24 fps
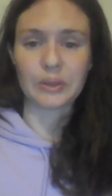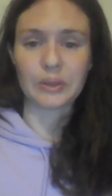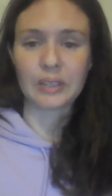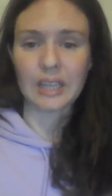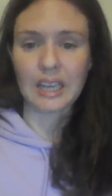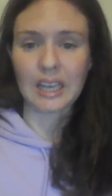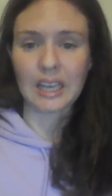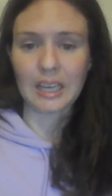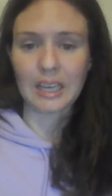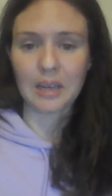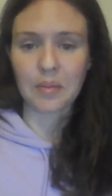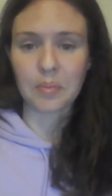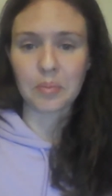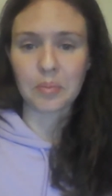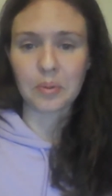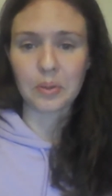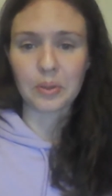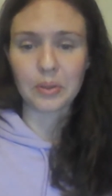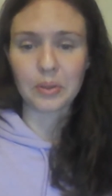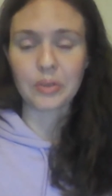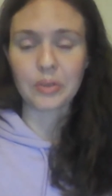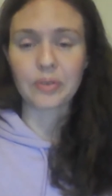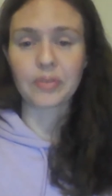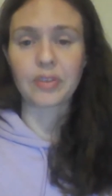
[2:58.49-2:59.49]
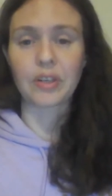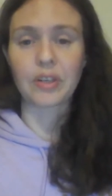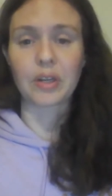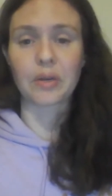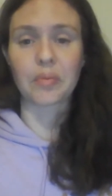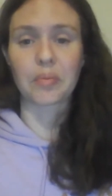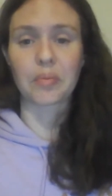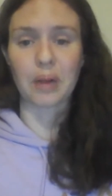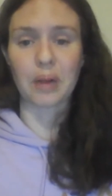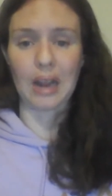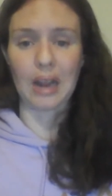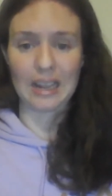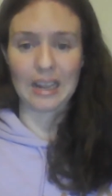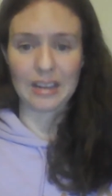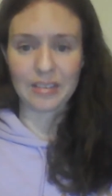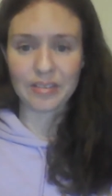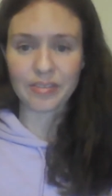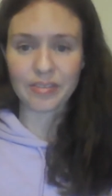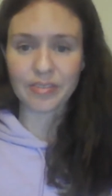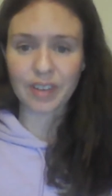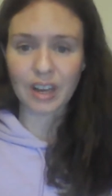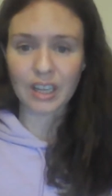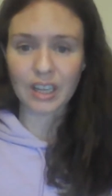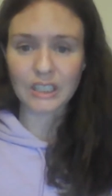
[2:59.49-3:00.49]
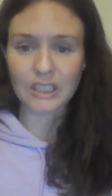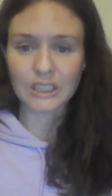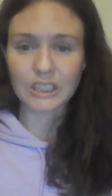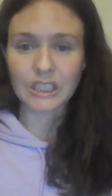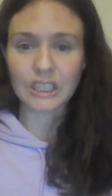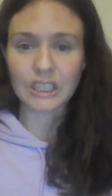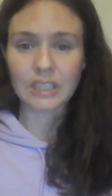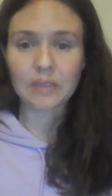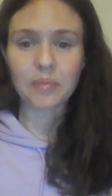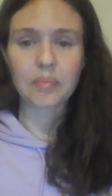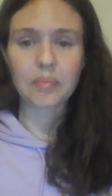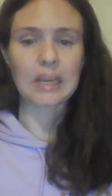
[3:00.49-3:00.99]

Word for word: it can improve your brain function